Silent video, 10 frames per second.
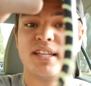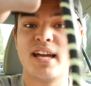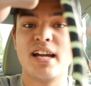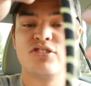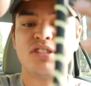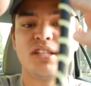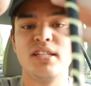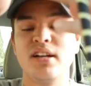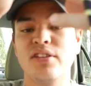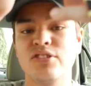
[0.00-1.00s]
they actually
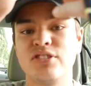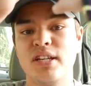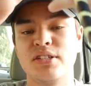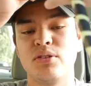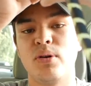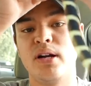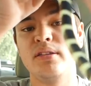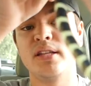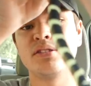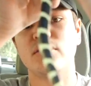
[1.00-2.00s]
eat other snakes in the
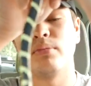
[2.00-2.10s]
wild. That's their